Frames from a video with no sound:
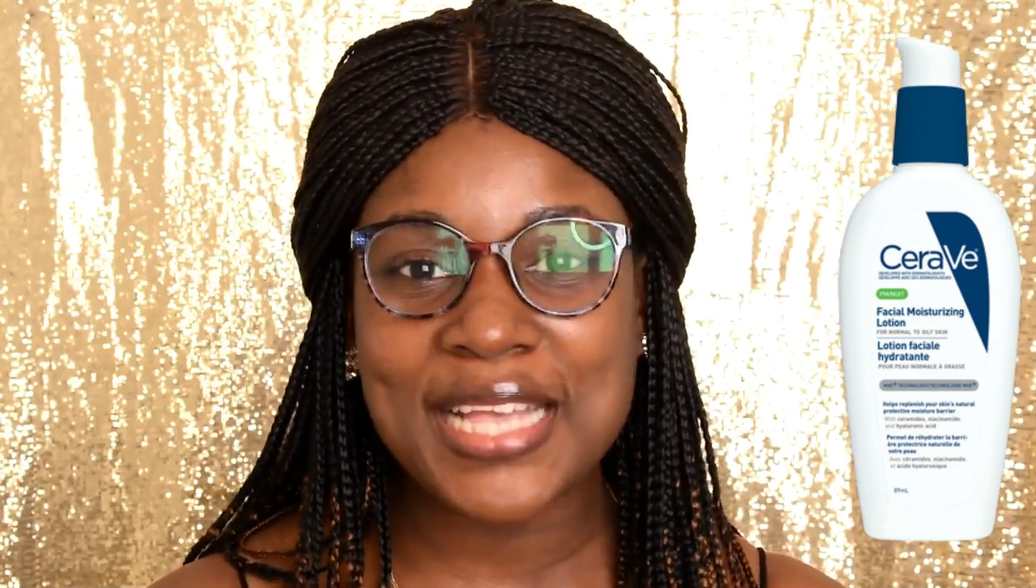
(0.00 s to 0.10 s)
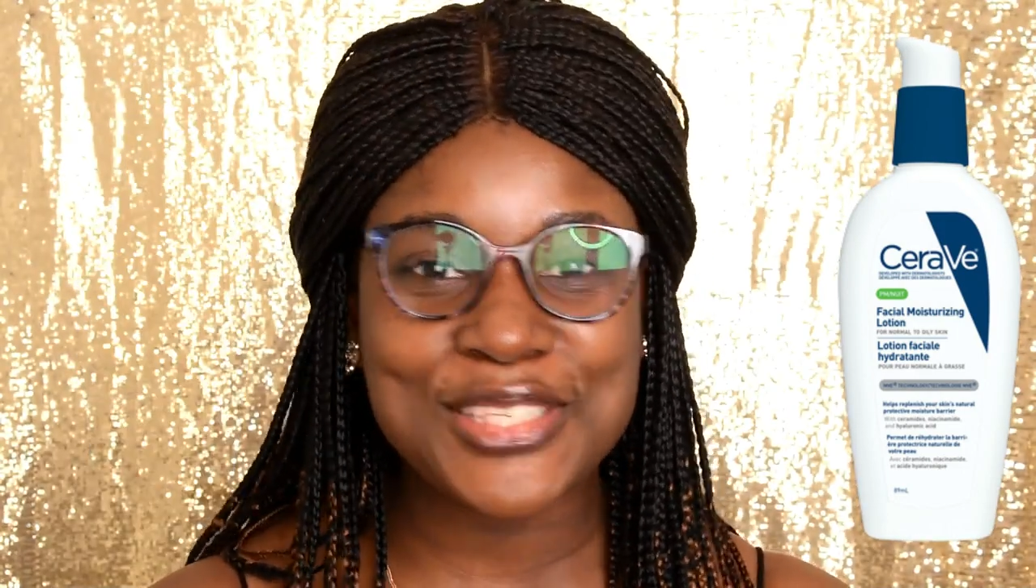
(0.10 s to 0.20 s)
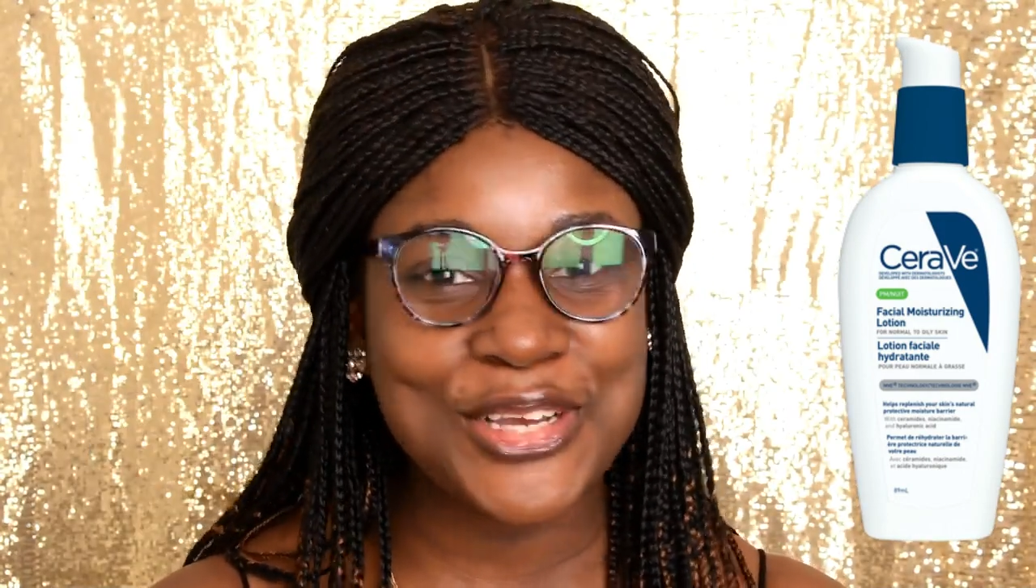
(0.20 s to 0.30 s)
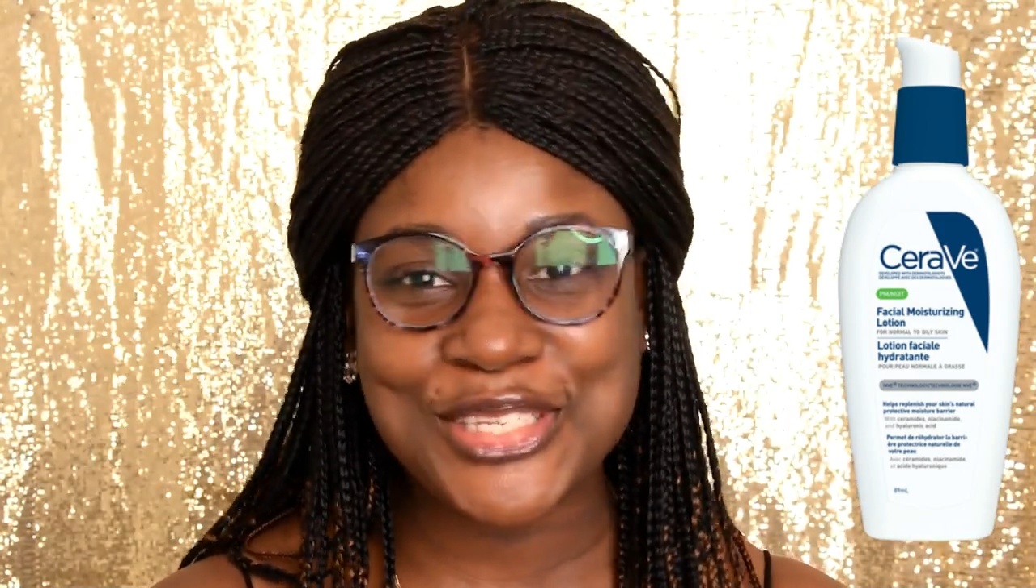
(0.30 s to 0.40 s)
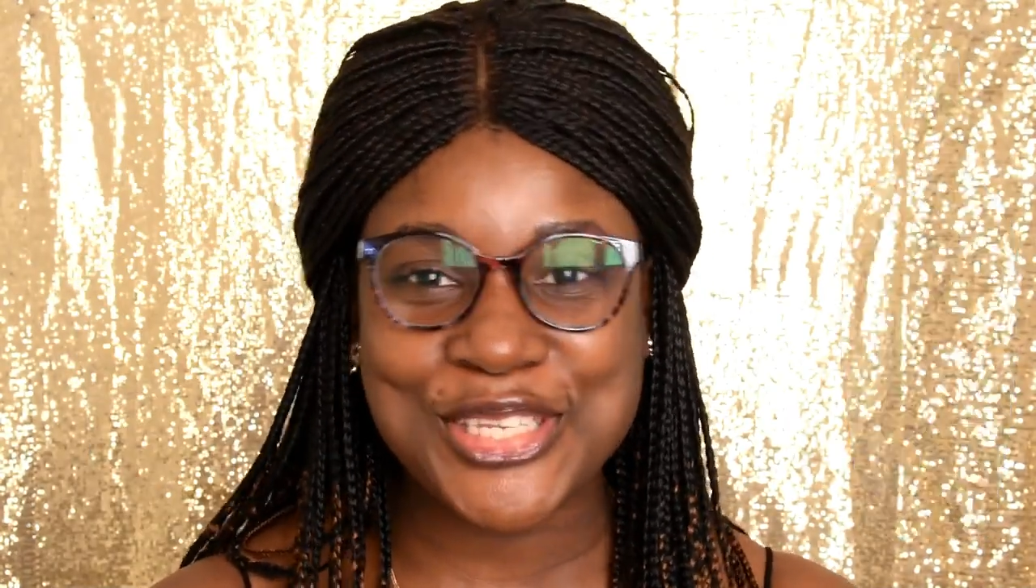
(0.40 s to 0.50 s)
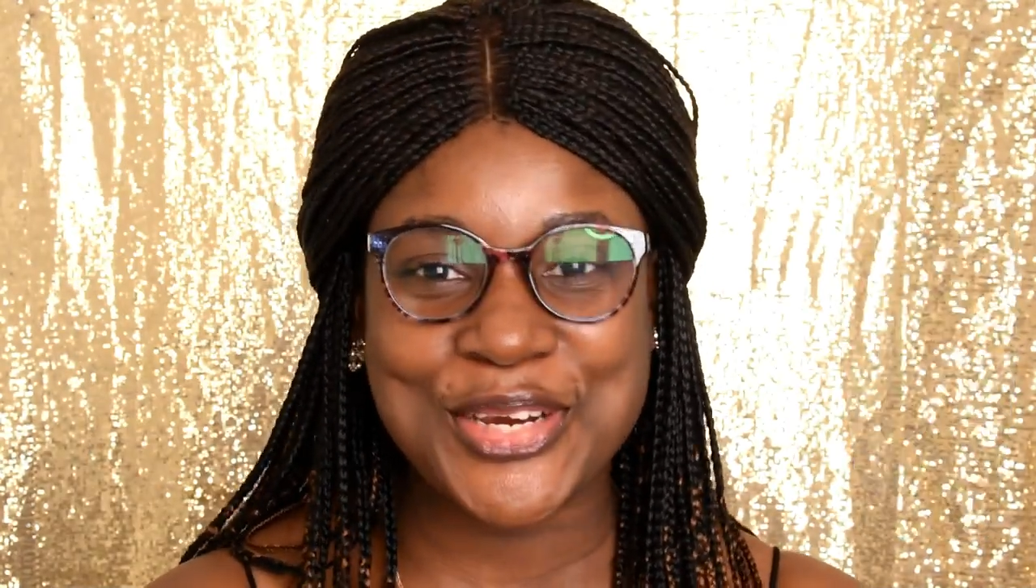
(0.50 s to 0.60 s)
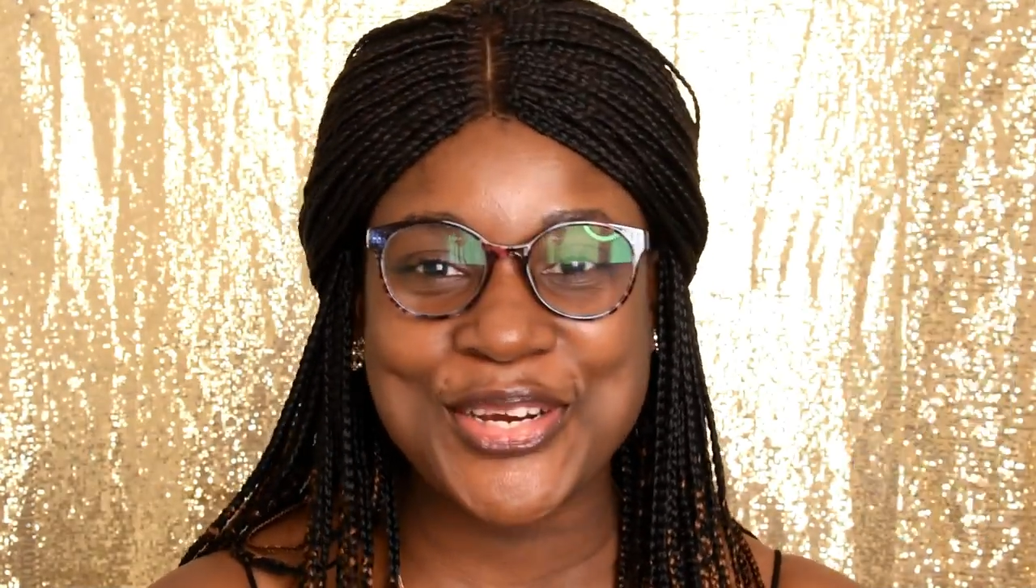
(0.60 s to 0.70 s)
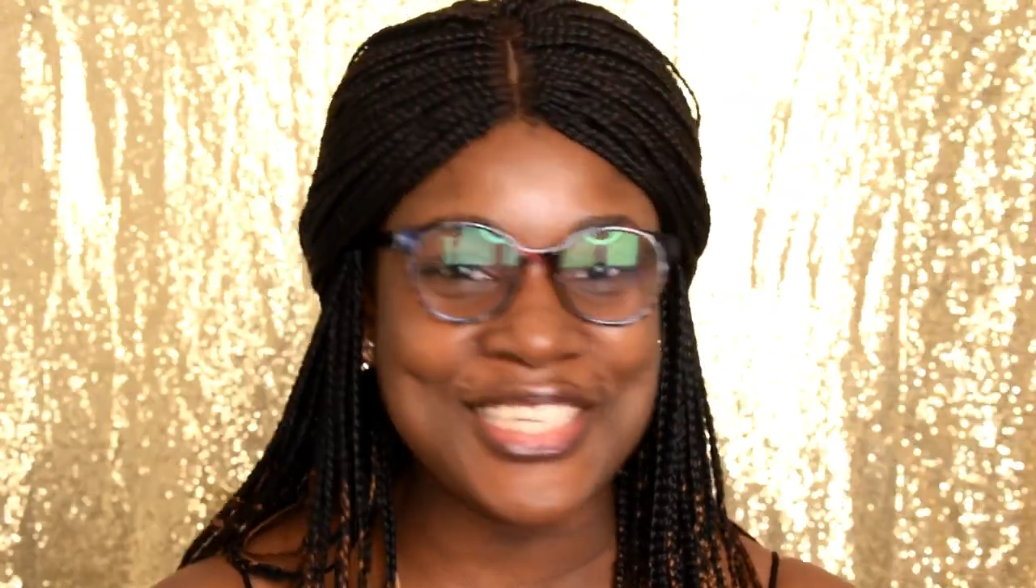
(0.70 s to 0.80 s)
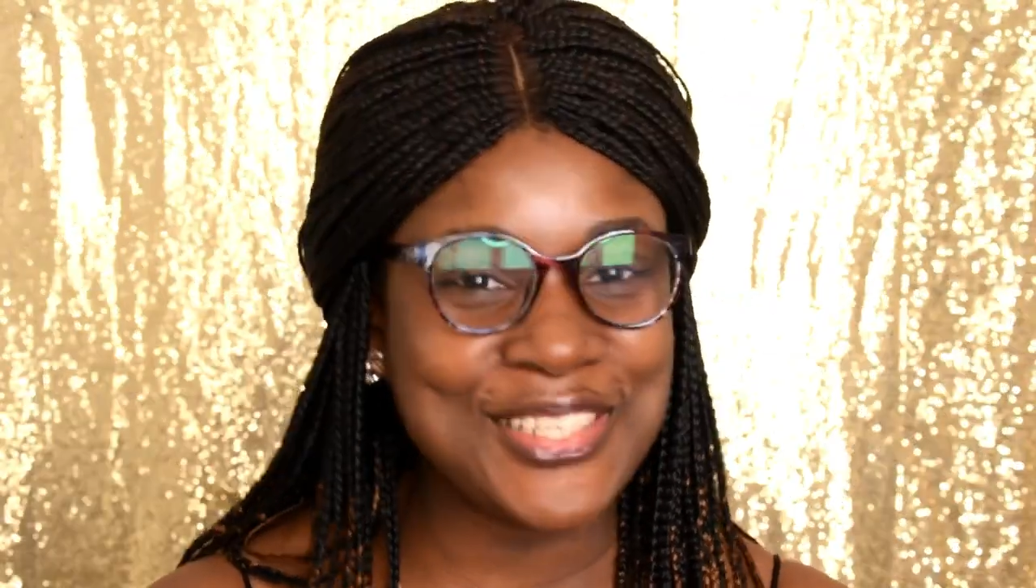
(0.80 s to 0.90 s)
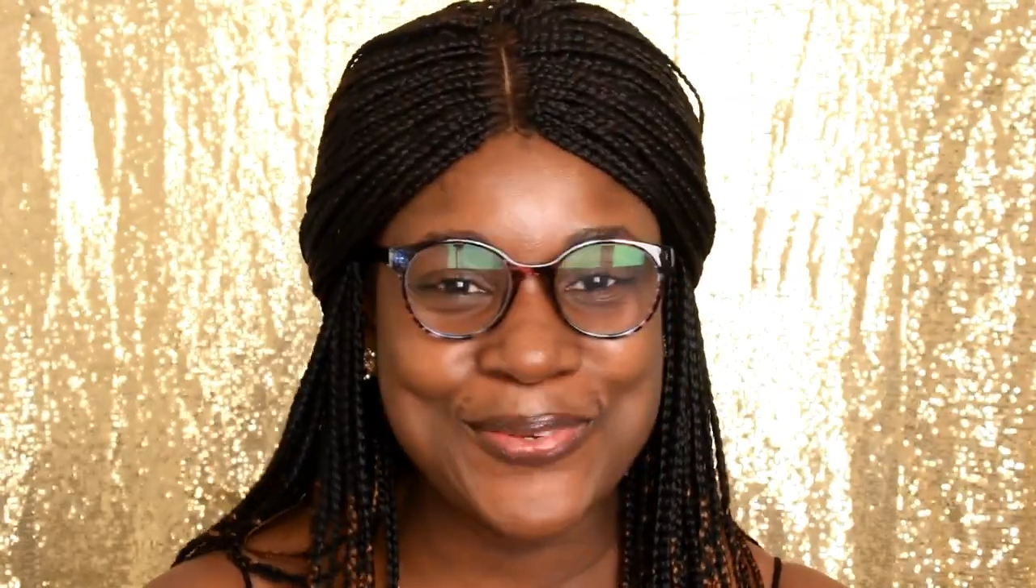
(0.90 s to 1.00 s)

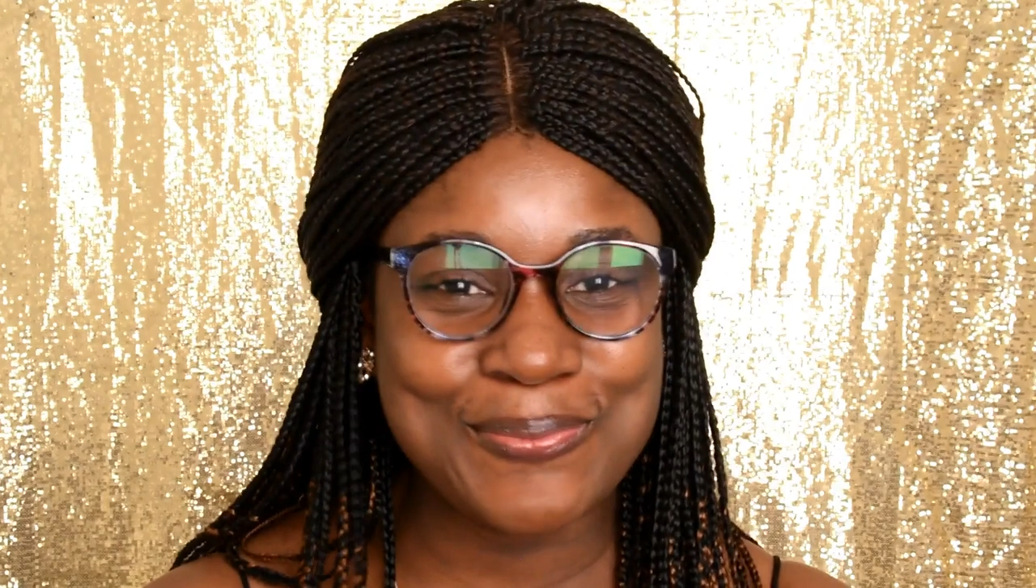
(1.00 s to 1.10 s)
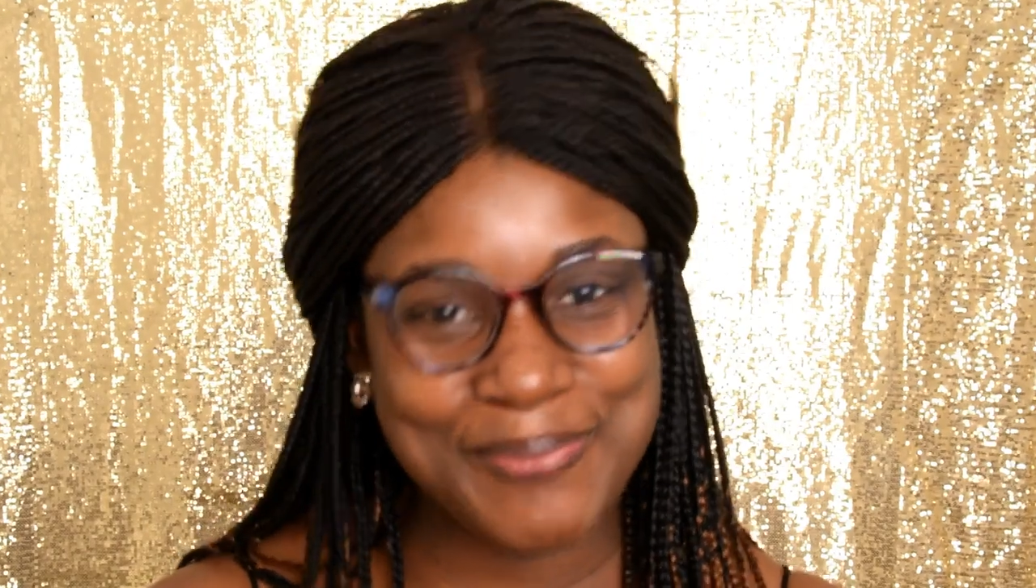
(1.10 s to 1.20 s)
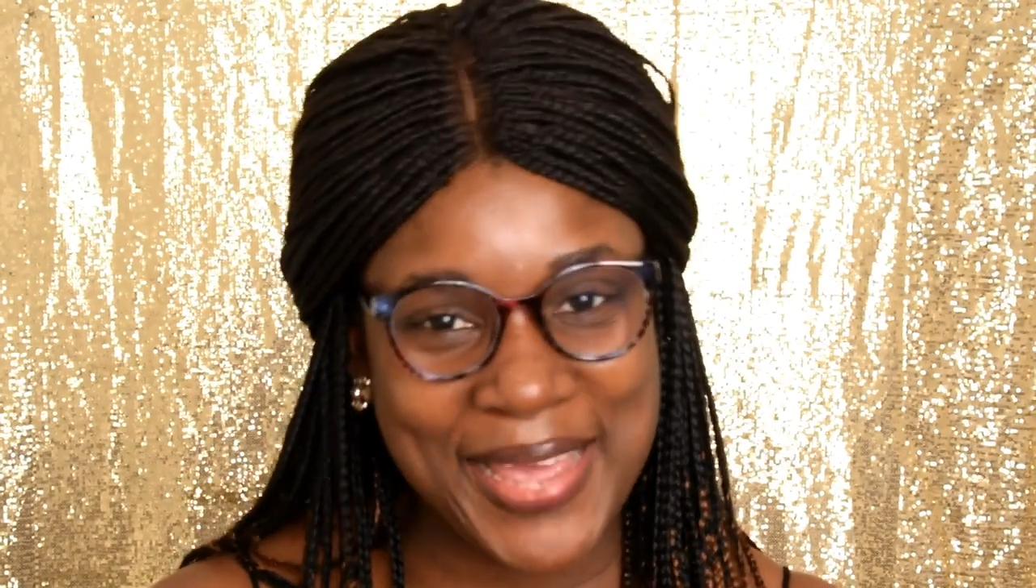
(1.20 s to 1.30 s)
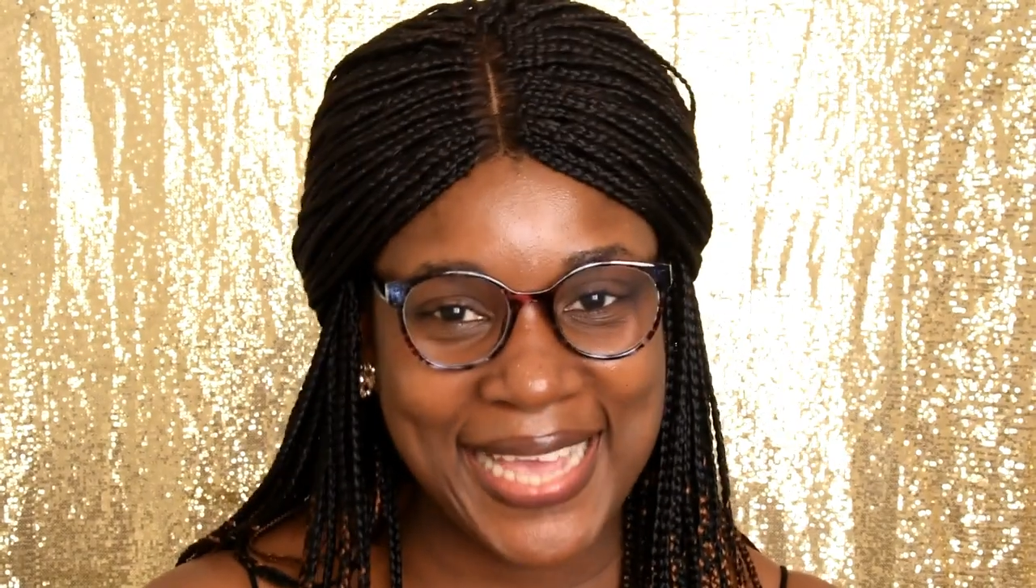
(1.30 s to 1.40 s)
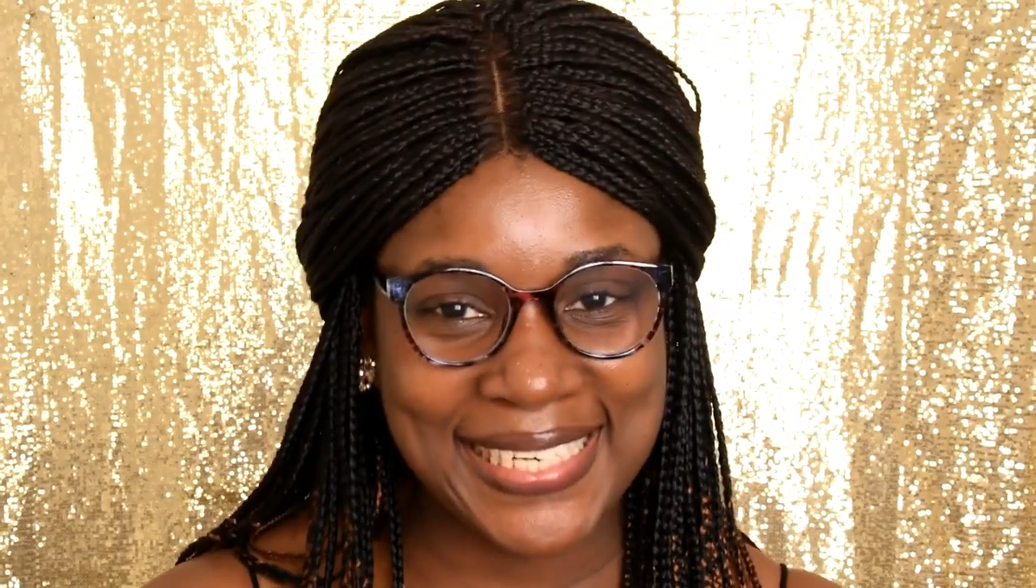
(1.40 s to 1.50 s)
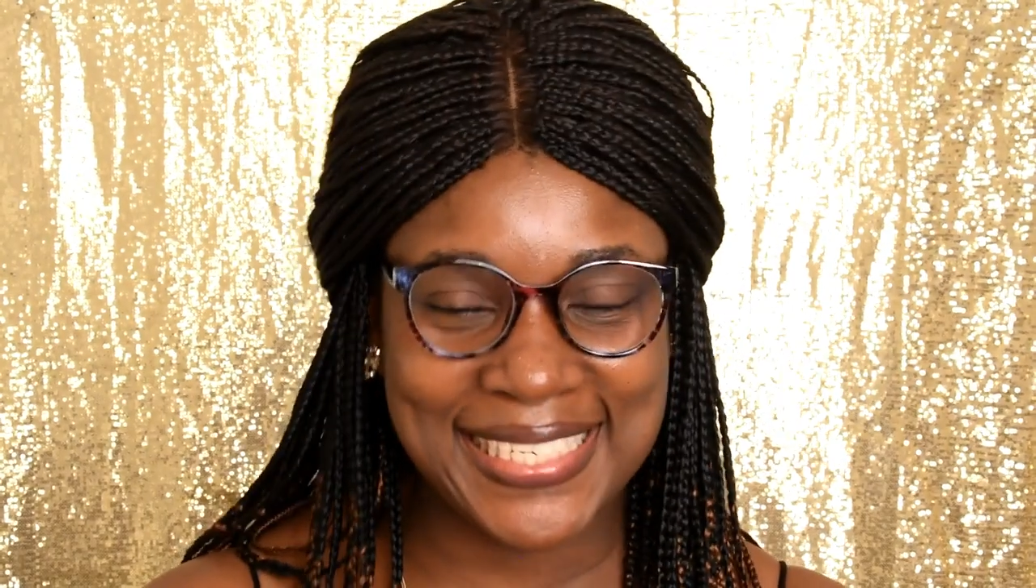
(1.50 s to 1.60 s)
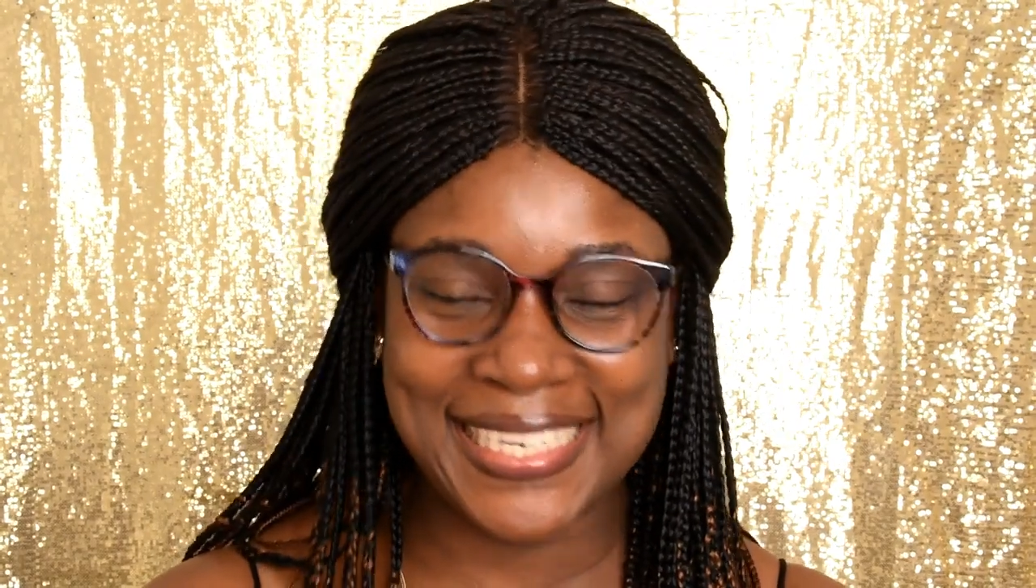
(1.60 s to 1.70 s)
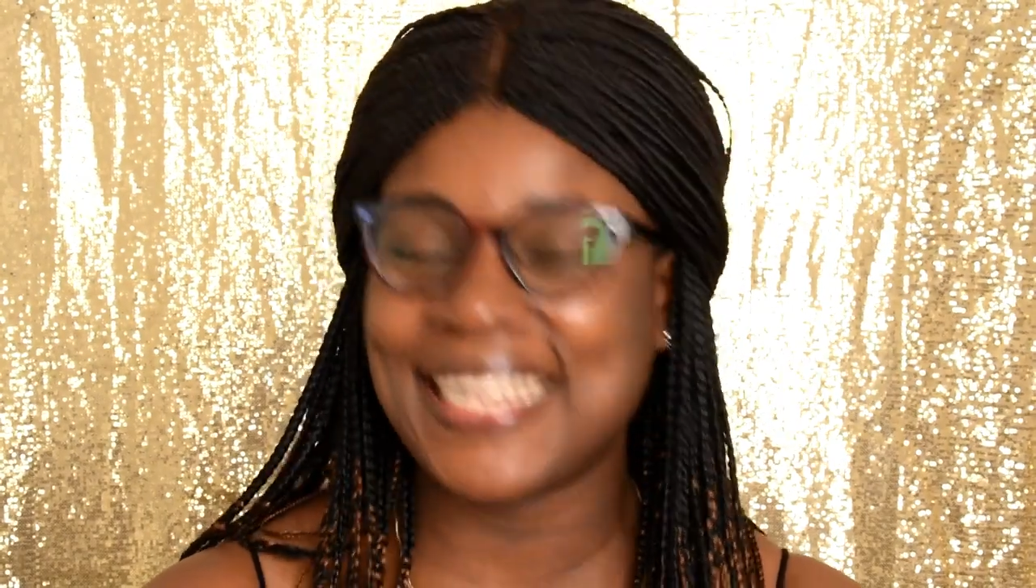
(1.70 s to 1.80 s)
sunscreen to bed?